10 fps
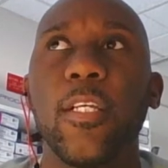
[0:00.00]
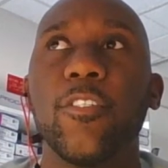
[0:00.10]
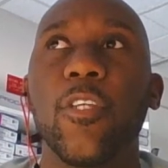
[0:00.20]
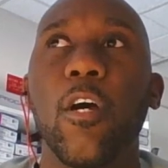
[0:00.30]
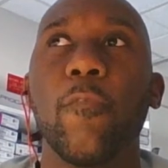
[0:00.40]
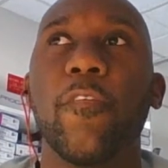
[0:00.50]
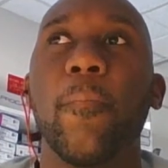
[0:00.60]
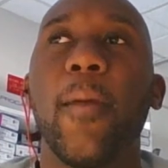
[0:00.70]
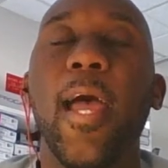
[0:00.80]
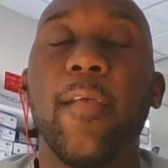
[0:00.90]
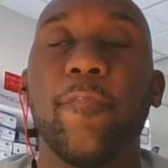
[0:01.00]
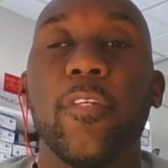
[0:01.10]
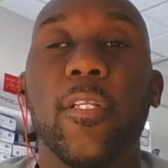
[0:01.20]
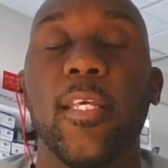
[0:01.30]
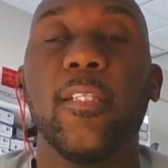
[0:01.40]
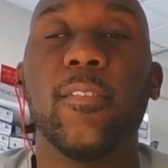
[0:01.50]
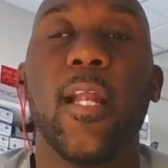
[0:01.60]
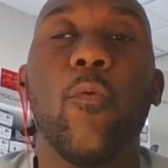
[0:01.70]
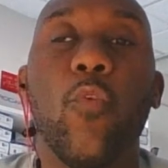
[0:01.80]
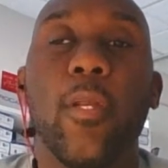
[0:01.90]
So for the things that
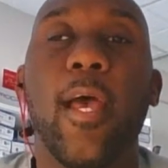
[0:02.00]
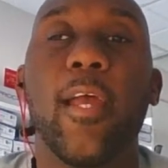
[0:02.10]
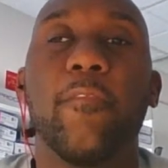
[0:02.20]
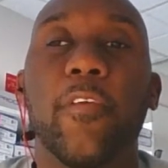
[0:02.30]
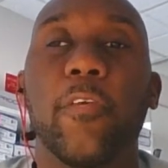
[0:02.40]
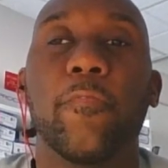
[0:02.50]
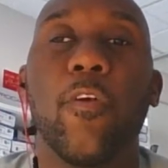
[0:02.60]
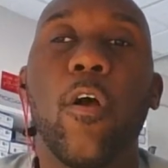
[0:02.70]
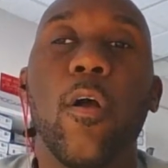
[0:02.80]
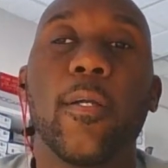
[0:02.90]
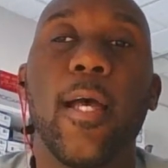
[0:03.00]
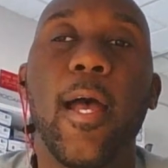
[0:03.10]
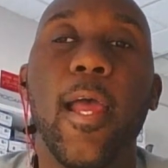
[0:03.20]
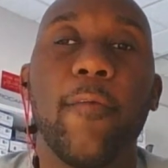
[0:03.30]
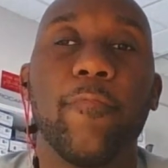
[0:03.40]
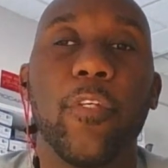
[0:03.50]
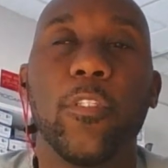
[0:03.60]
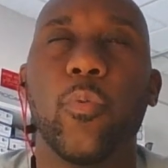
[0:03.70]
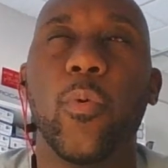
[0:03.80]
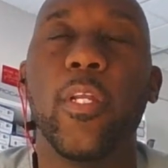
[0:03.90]
I want out of InkFrog, I have the
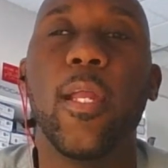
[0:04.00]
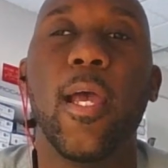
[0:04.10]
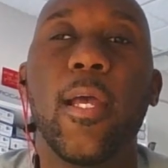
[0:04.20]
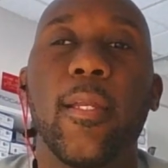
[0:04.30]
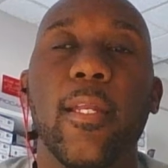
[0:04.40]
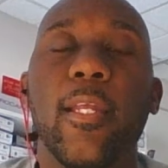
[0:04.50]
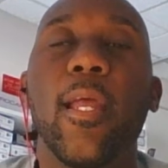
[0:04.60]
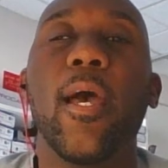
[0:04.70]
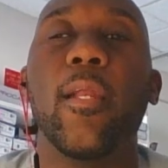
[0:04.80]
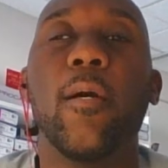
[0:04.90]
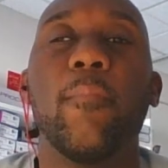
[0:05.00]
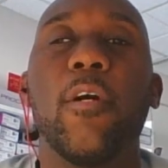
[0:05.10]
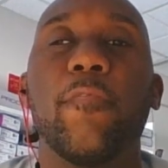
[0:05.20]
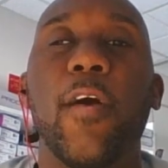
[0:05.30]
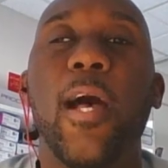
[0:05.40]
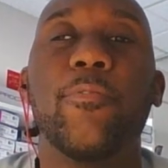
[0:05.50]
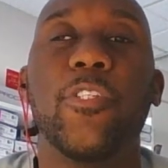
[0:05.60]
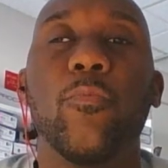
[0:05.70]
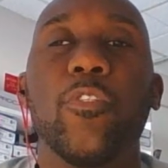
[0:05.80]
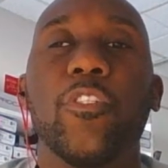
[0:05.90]
$29.99 a month
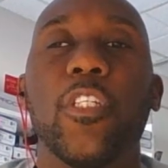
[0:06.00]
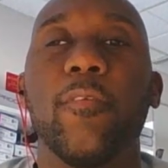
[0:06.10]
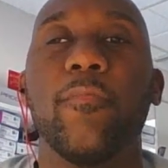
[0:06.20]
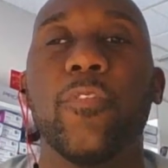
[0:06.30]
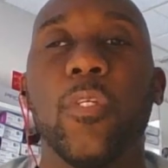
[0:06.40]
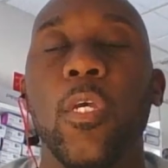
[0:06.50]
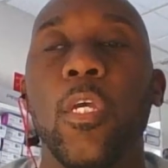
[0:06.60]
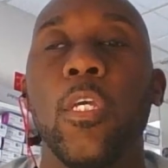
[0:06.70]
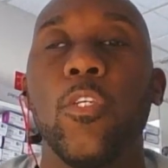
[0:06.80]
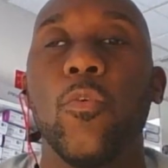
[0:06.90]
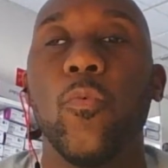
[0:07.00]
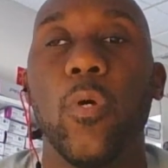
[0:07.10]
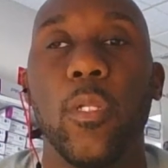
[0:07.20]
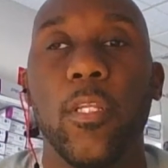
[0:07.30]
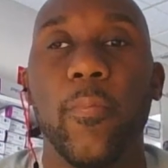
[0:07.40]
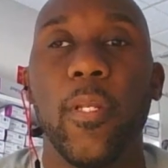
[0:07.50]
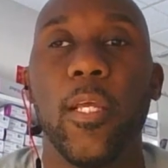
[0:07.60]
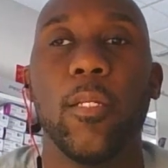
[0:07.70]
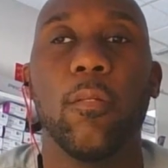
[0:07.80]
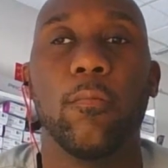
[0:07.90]
option, which gives you a
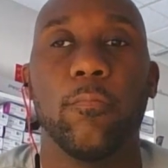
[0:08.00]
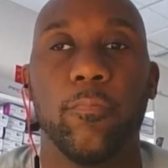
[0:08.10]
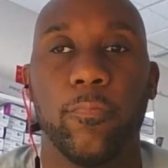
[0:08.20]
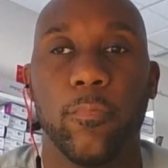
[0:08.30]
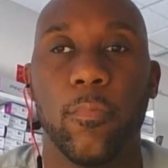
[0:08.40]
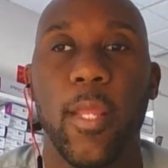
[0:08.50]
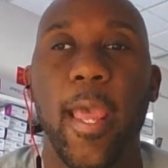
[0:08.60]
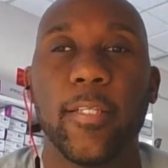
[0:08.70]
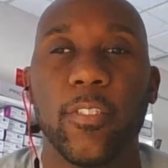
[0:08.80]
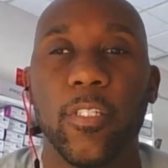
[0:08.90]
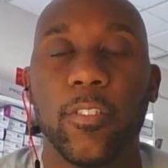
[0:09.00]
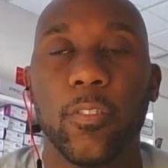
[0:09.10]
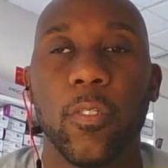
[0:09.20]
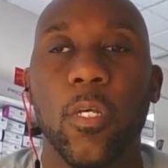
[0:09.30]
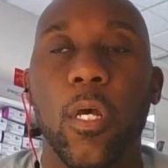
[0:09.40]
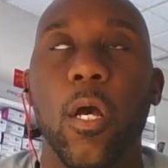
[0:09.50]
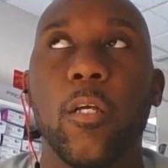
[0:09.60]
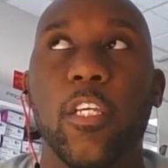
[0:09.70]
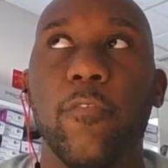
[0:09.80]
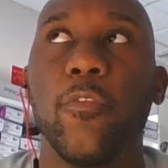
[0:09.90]
limited access,
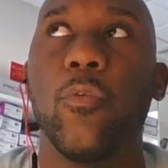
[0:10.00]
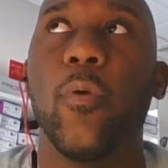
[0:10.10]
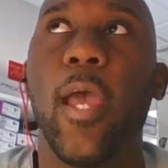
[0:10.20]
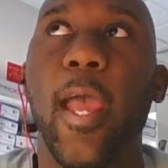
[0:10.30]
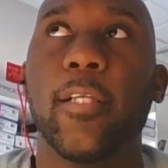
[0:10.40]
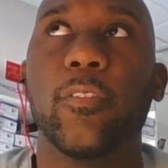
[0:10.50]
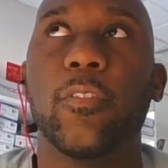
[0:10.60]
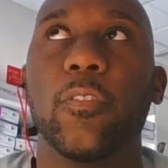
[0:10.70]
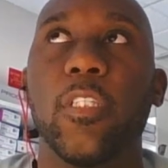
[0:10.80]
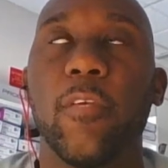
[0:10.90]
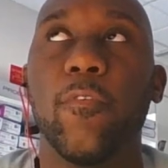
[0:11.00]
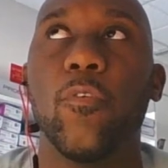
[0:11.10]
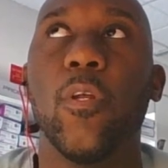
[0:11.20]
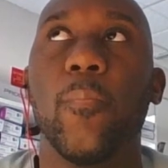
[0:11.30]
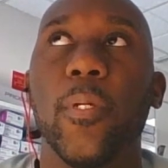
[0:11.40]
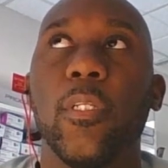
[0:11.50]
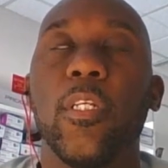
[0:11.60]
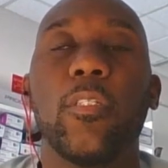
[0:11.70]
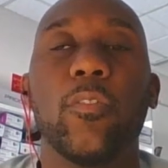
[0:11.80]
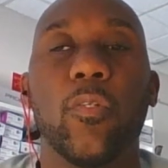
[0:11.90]
give you the
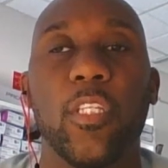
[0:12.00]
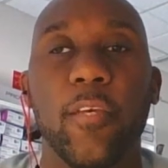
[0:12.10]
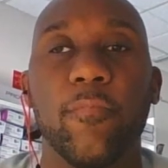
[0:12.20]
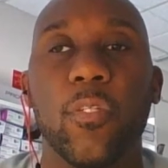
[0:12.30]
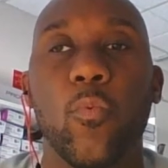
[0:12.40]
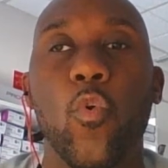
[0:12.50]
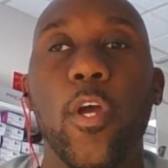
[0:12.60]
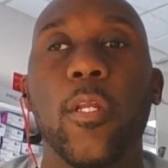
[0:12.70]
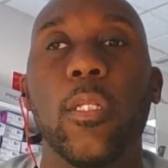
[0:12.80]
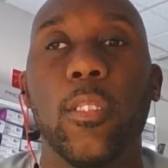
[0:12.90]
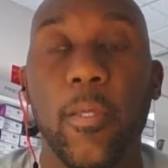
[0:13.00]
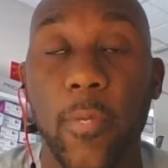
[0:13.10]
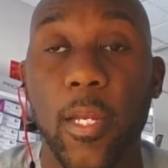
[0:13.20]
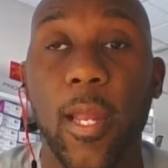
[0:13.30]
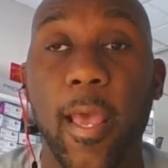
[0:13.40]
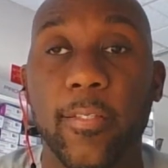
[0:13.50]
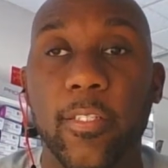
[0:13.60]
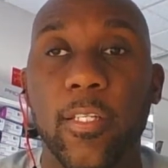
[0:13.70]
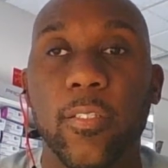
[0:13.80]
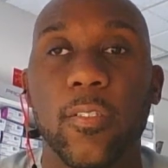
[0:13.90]
ability to give someone limited
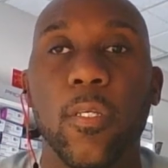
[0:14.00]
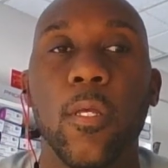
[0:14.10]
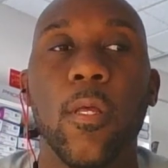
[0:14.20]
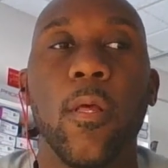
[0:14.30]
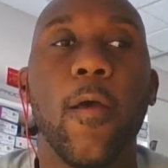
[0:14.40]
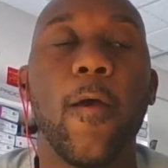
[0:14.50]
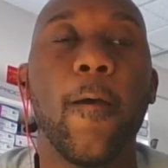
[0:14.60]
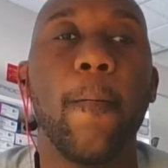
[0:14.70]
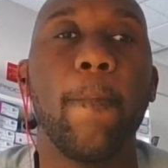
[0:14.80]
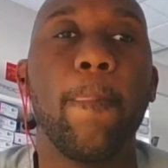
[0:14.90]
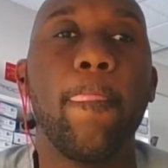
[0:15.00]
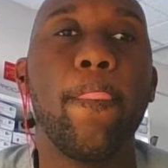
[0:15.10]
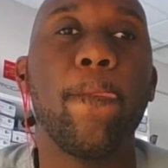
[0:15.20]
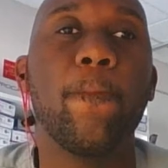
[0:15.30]
access, and